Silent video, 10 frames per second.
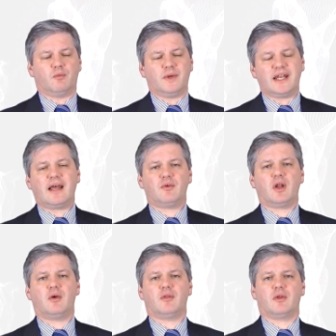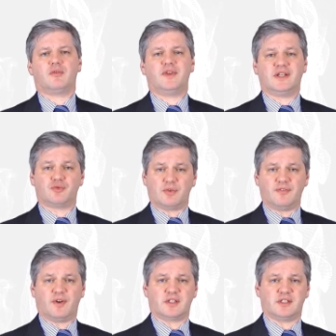We now know that venous
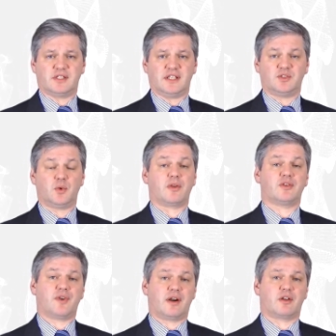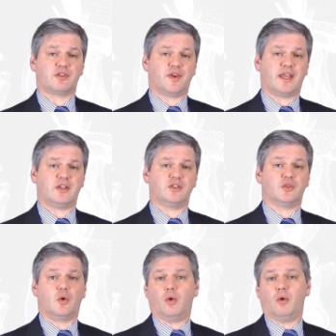reflux disease, whether it's varicose
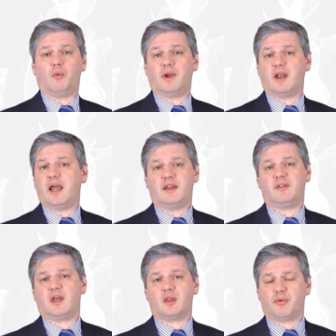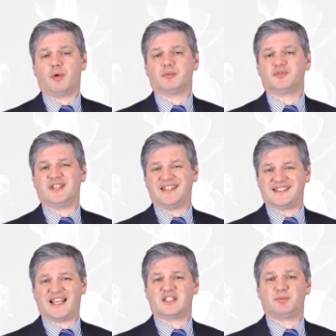veins or any of the other problems,
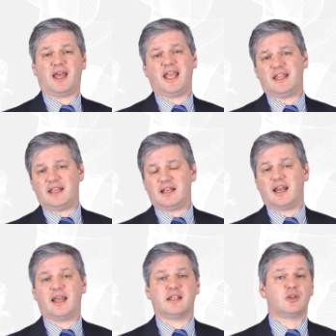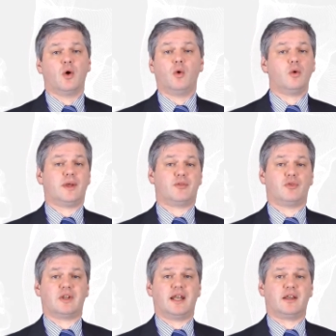venous eczema, aching legs, all the way
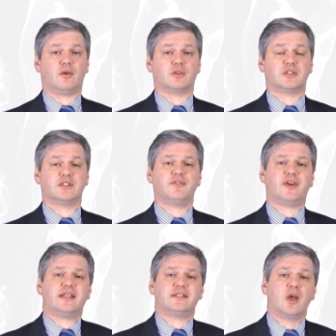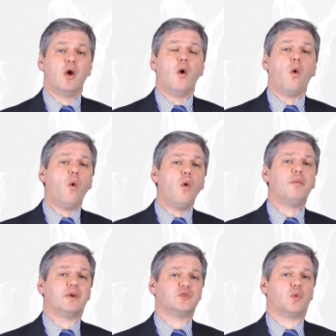through to leg ulcers, affects
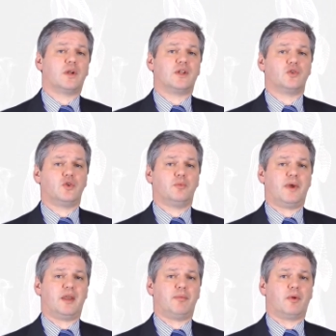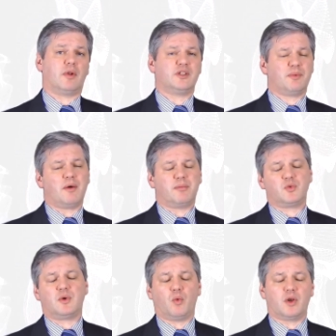almost one in two people. It's about
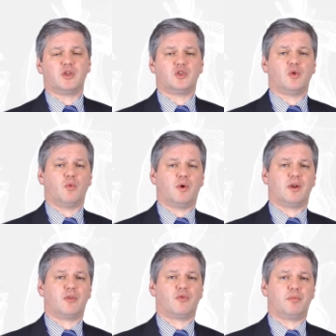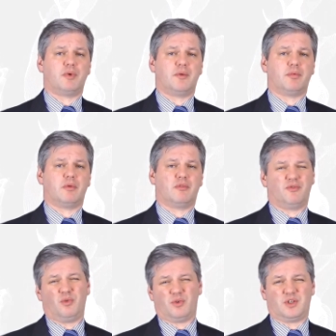between one in two and one in three people,
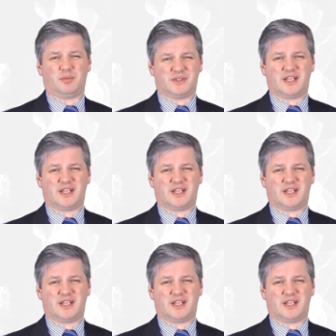40%,